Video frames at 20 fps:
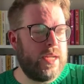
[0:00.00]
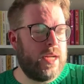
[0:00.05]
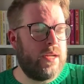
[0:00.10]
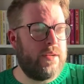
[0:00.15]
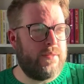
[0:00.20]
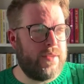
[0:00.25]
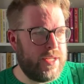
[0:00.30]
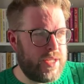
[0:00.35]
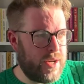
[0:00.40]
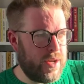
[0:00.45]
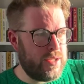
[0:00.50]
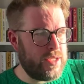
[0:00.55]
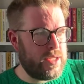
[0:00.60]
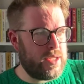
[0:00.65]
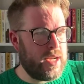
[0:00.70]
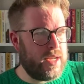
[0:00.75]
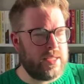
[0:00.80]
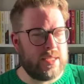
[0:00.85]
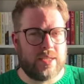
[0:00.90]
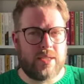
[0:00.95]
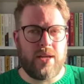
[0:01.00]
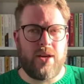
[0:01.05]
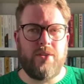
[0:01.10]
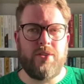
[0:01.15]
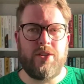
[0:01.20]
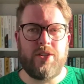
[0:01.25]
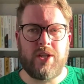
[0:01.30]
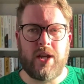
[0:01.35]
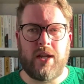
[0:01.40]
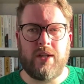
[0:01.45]
any videos you'd like to see on
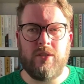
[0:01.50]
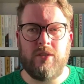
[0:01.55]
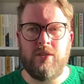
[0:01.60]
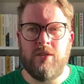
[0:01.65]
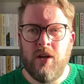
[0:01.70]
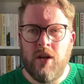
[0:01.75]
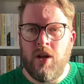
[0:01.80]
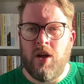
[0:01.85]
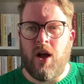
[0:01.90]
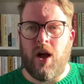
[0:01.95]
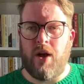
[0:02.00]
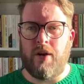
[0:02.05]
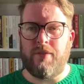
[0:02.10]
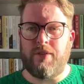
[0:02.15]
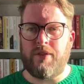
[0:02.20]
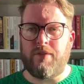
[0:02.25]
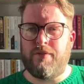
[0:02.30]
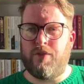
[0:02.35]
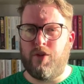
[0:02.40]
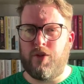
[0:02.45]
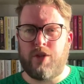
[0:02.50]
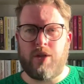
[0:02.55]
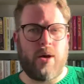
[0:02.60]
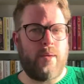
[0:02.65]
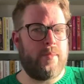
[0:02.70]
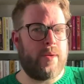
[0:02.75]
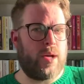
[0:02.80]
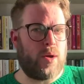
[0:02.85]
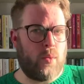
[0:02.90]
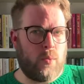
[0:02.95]
the channel over the
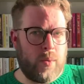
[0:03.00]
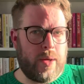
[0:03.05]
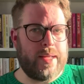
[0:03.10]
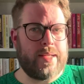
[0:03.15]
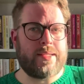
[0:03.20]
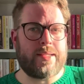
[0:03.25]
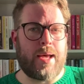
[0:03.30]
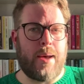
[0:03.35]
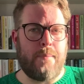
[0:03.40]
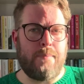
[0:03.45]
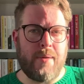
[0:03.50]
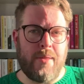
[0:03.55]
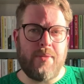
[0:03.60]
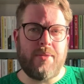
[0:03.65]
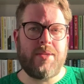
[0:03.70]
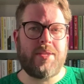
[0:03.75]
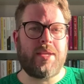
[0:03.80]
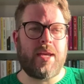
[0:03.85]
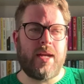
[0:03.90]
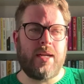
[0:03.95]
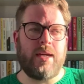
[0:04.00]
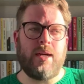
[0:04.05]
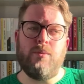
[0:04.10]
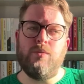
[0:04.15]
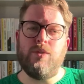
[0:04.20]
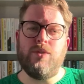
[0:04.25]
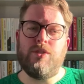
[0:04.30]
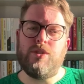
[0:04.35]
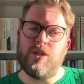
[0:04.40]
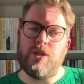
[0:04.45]
forthcoming weeks and months, and I
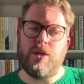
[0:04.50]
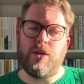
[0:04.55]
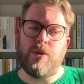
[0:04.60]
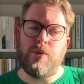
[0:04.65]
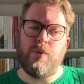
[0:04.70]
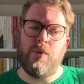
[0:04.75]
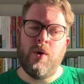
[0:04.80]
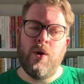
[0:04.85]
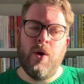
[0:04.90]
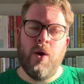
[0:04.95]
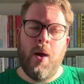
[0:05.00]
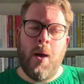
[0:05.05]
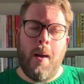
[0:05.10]
will do